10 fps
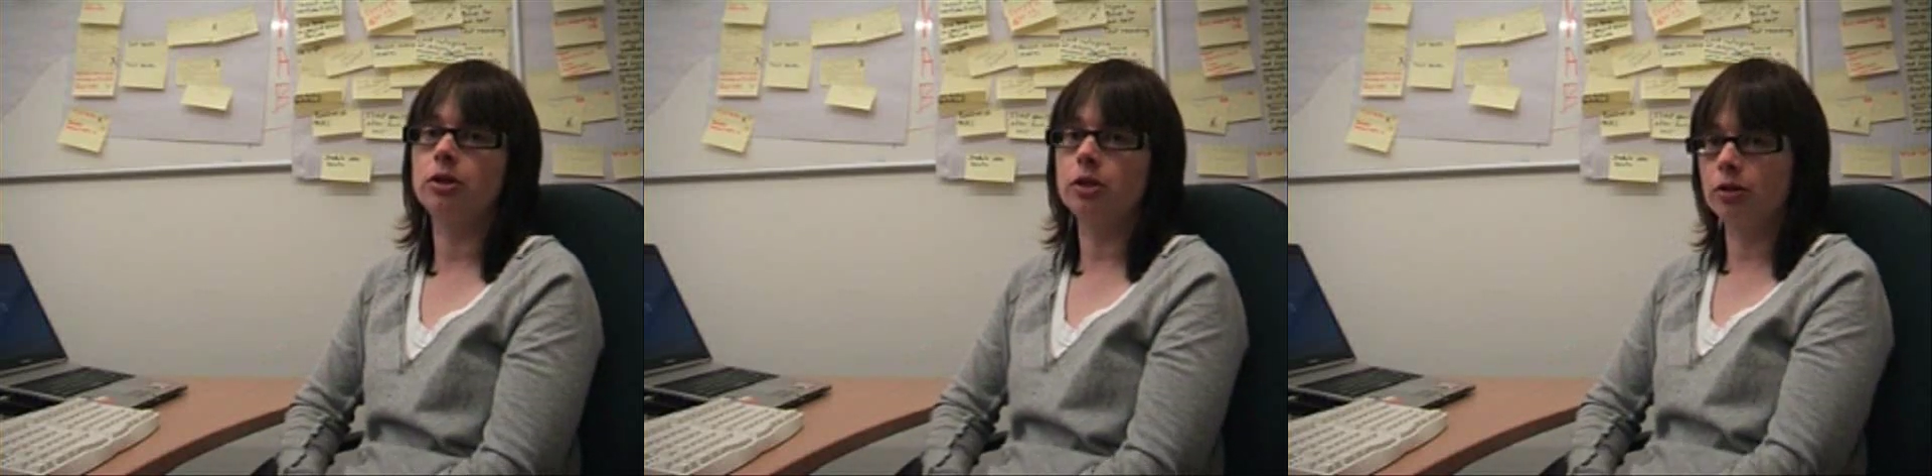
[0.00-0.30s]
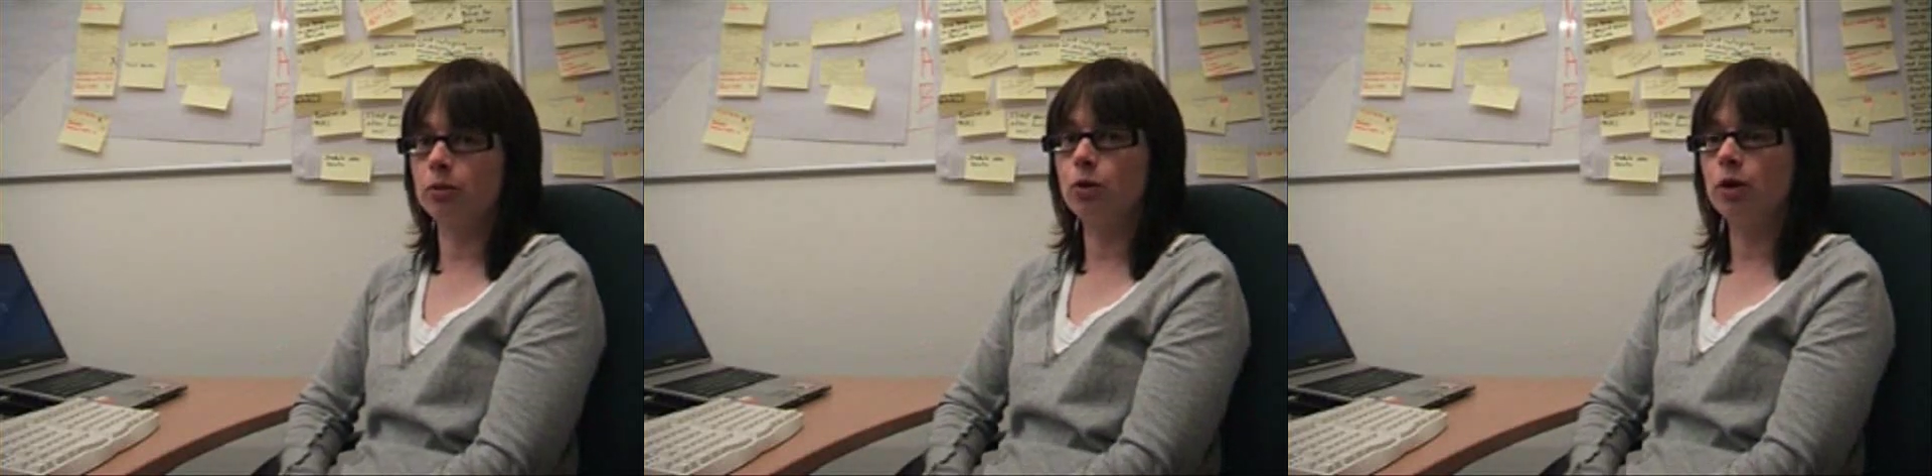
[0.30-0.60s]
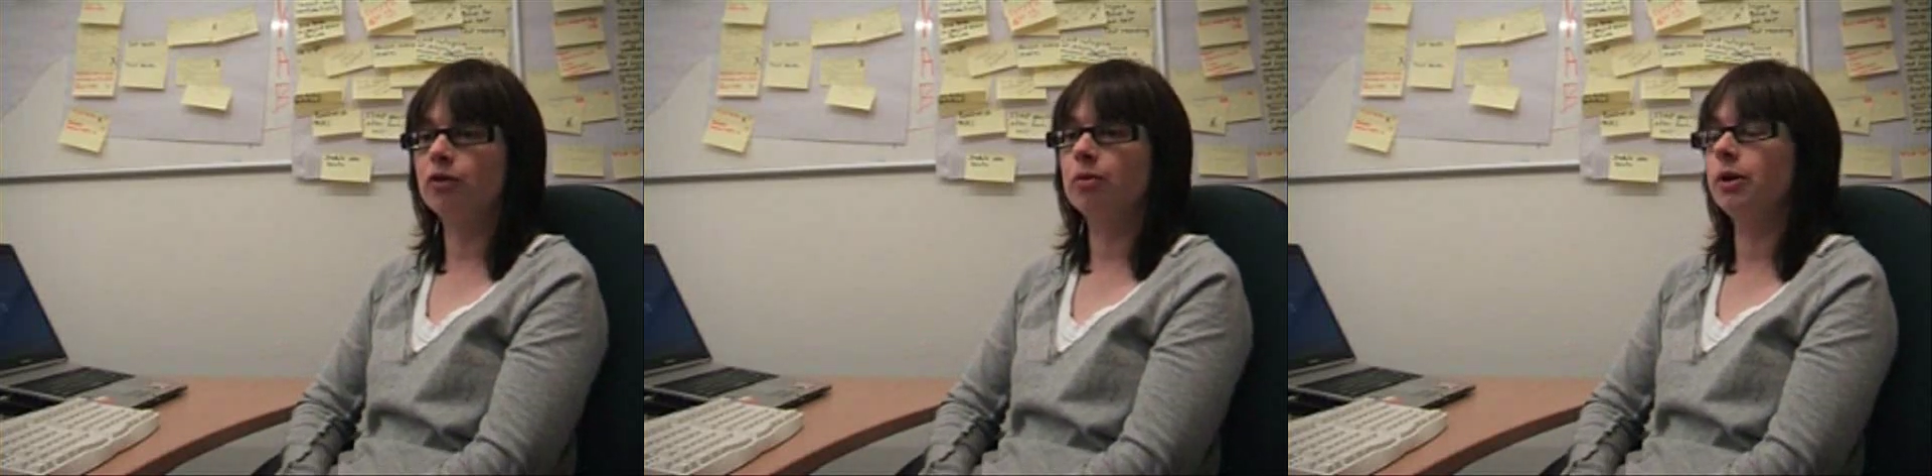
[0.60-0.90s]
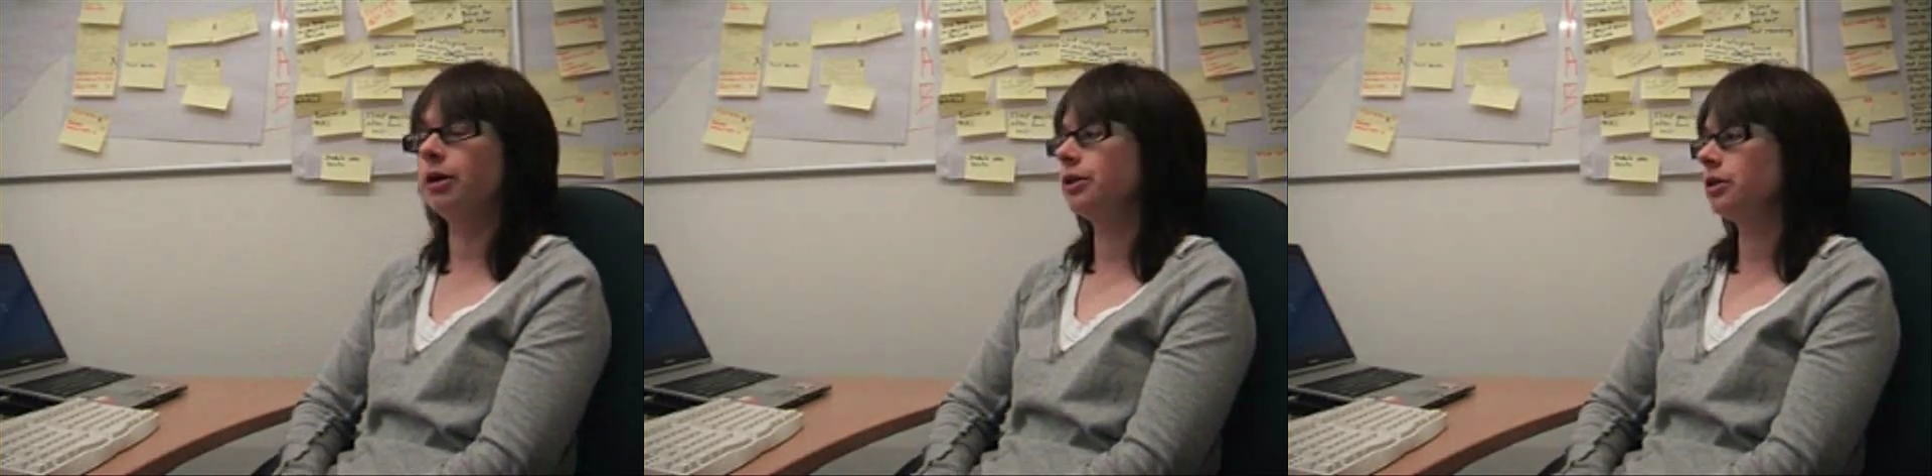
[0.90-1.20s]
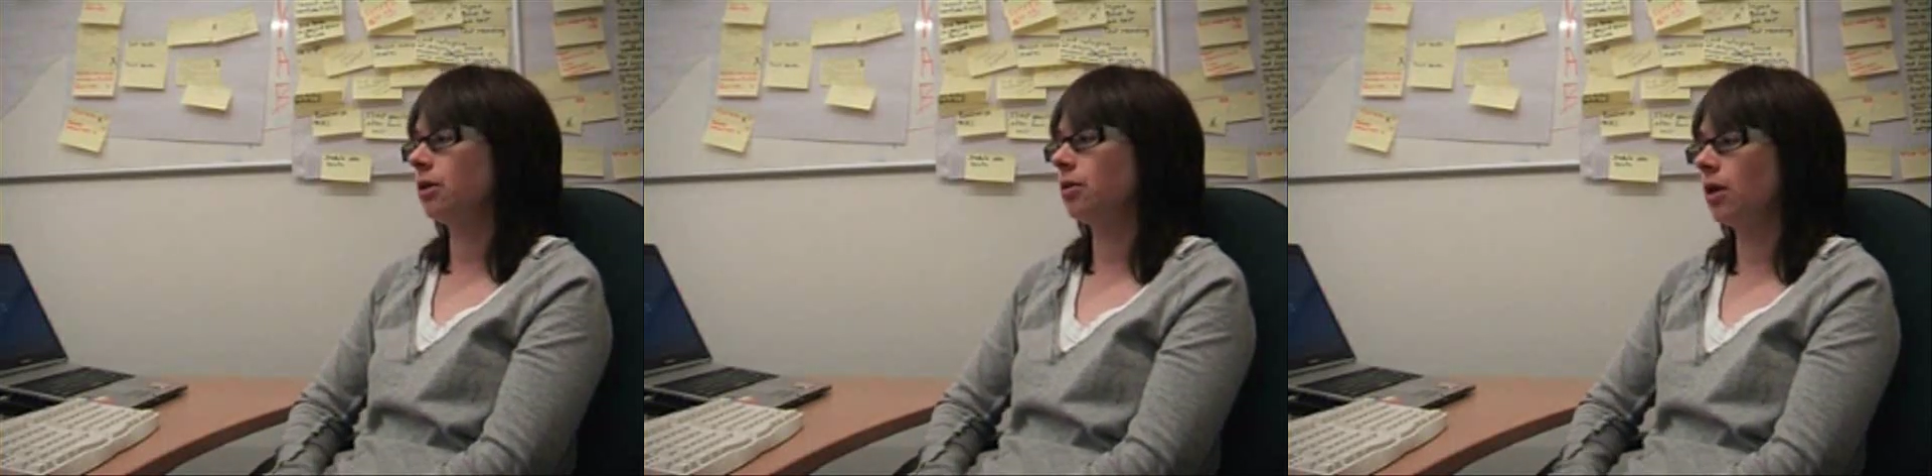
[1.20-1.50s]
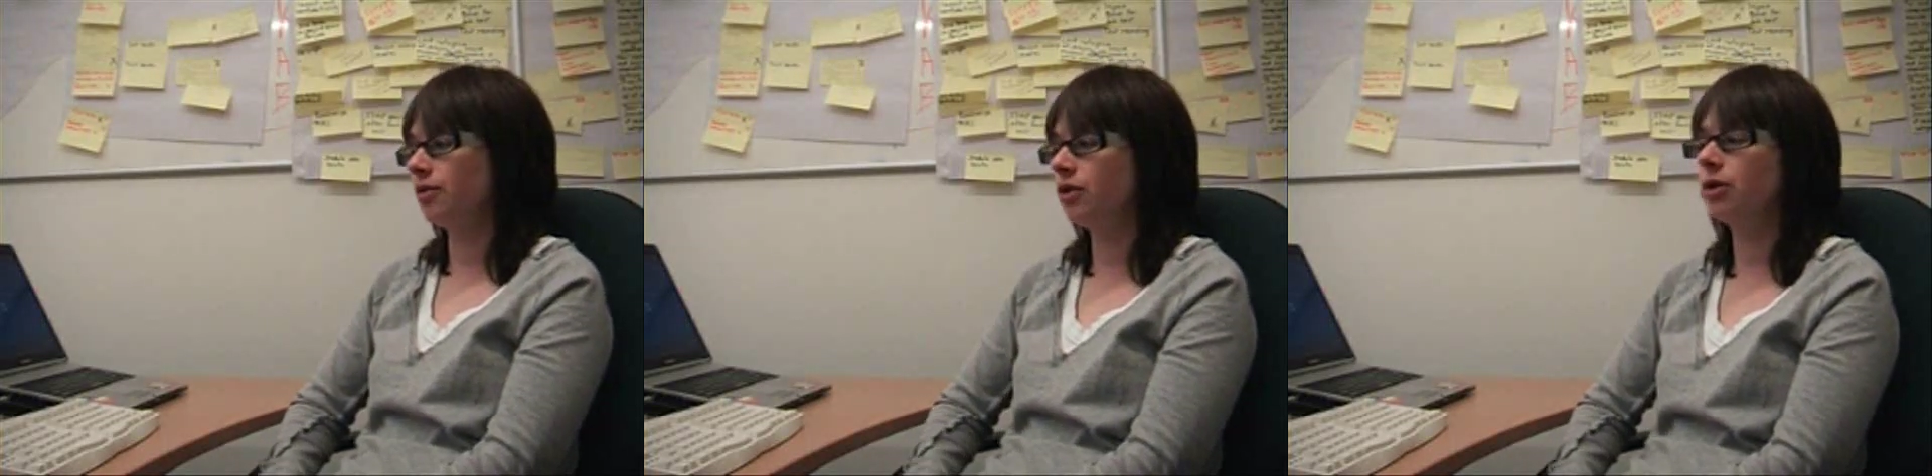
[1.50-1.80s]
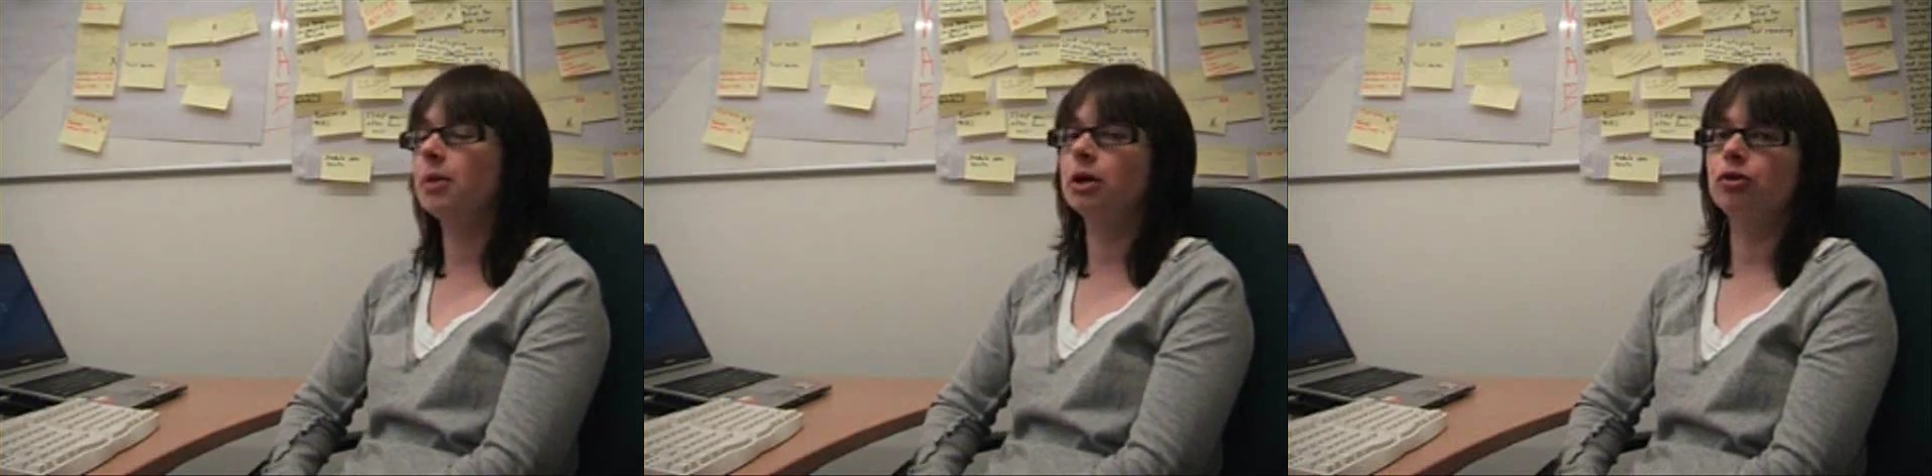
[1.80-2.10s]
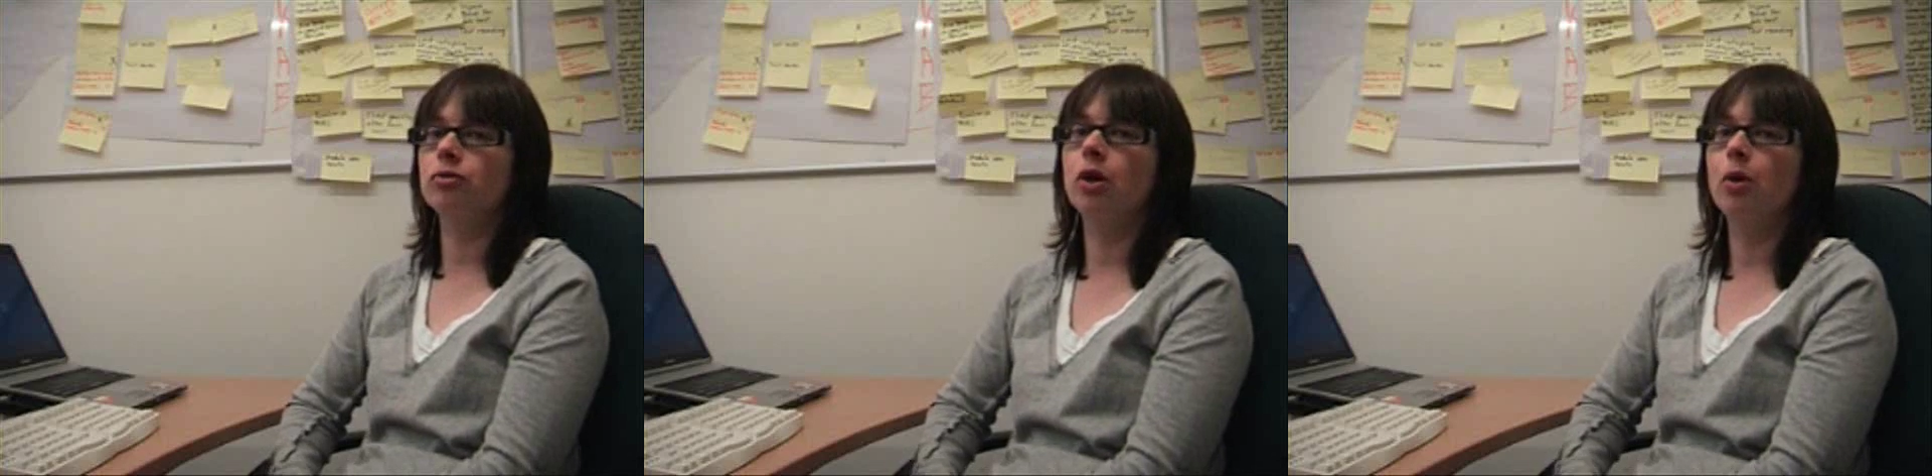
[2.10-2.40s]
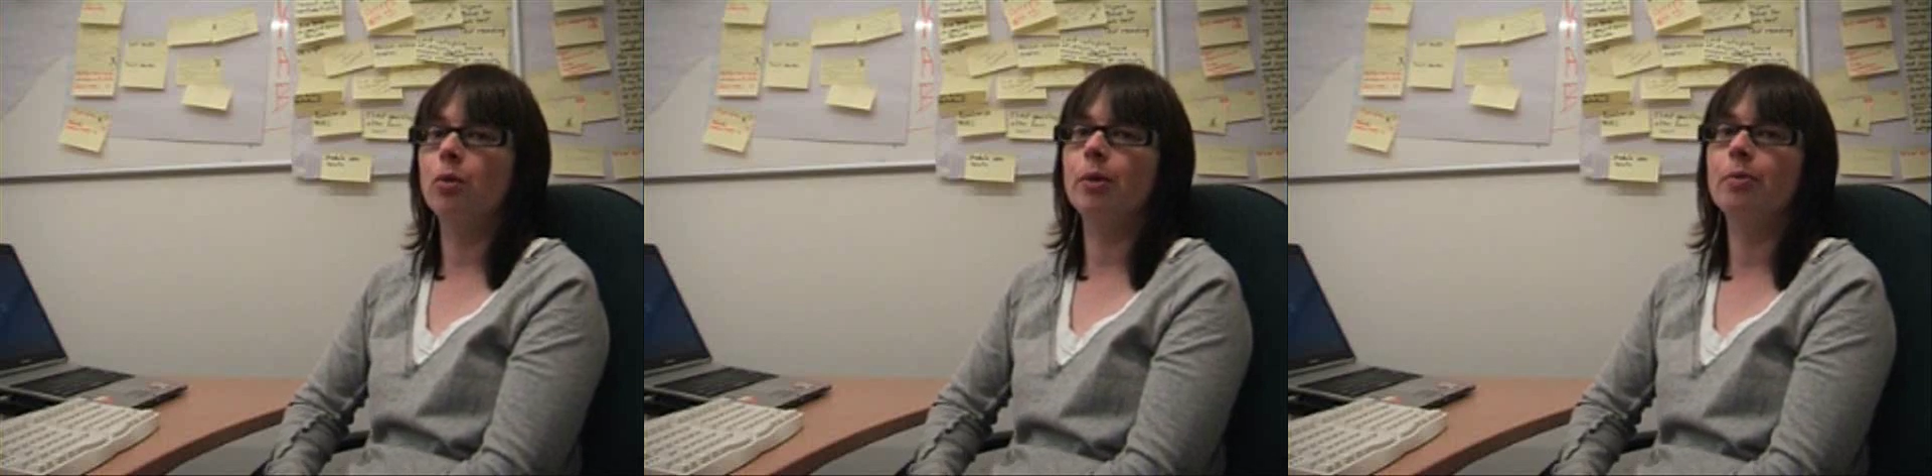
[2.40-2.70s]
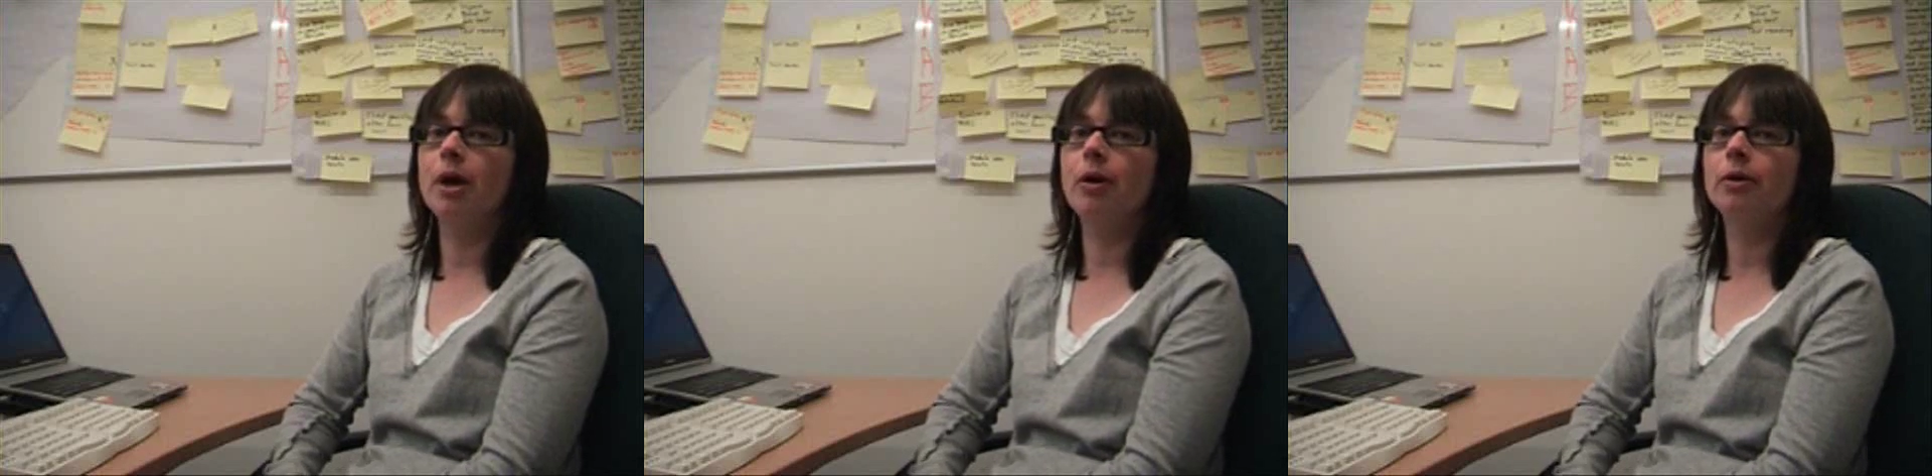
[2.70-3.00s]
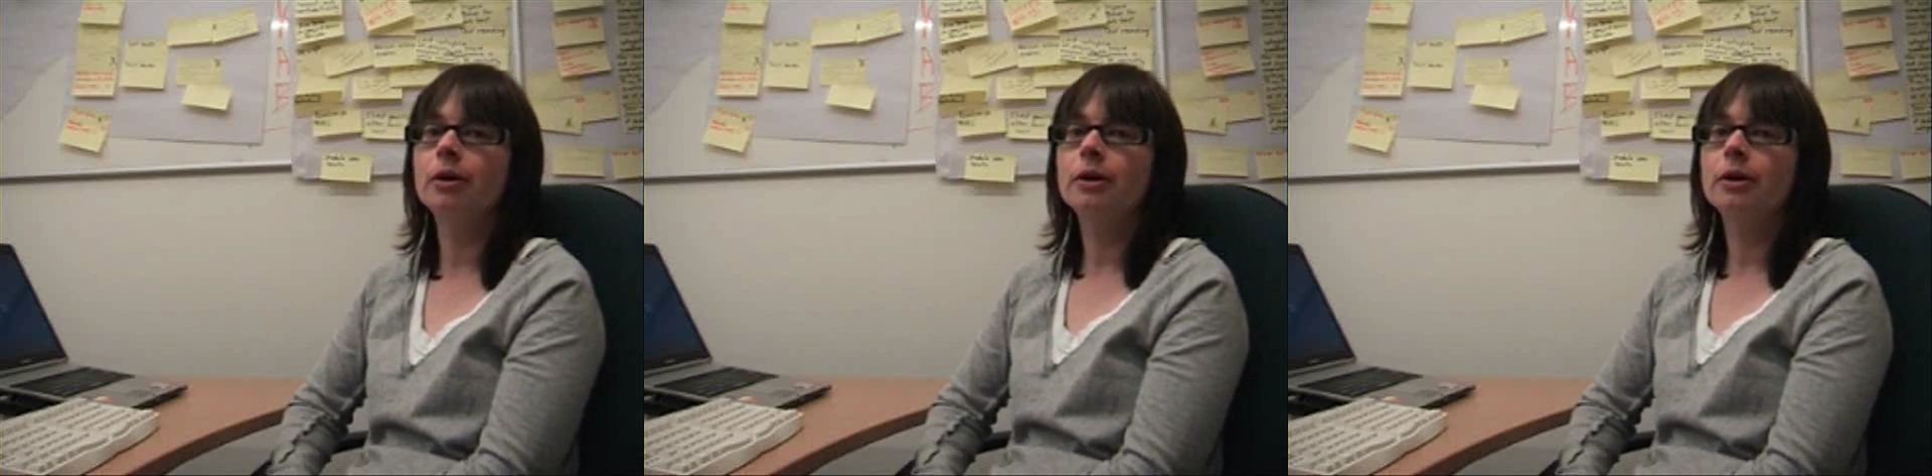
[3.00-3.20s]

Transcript: doesn't work for me, so I very much rely on webmail.